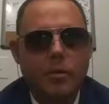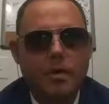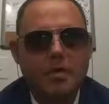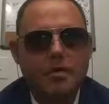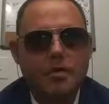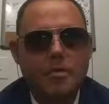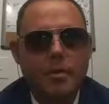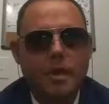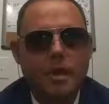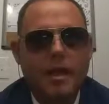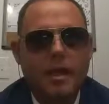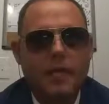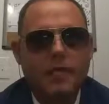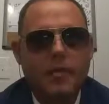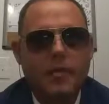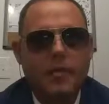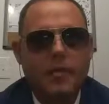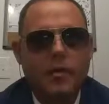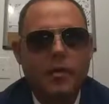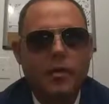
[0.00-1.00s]
the rest of my
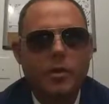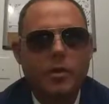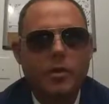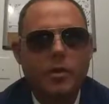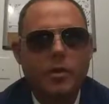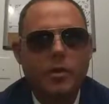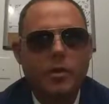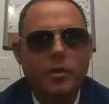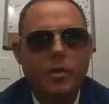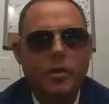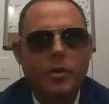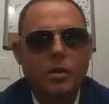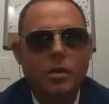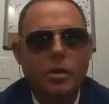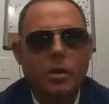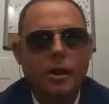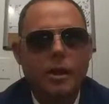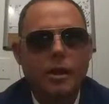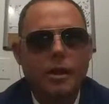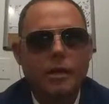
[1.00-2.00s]
life with you,
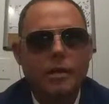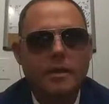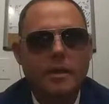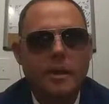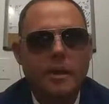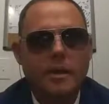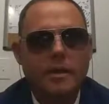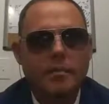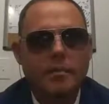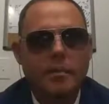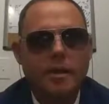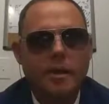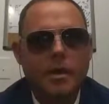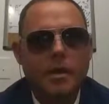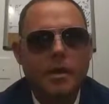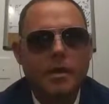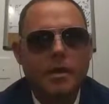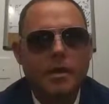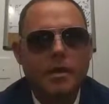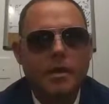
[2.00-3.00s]
and I
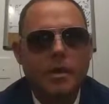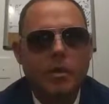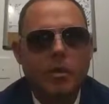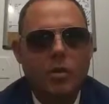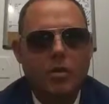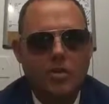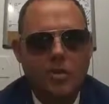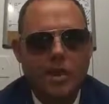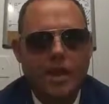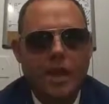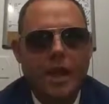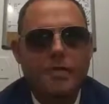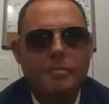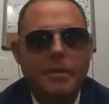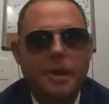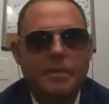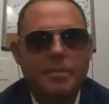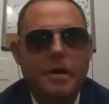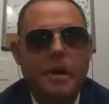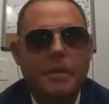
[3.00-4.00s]
want you to have
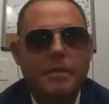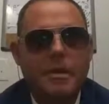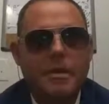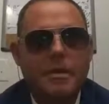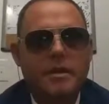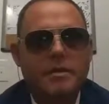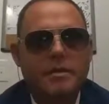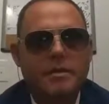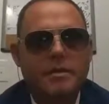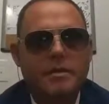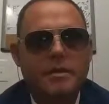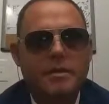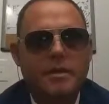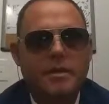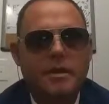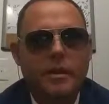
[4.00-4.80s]
my babies,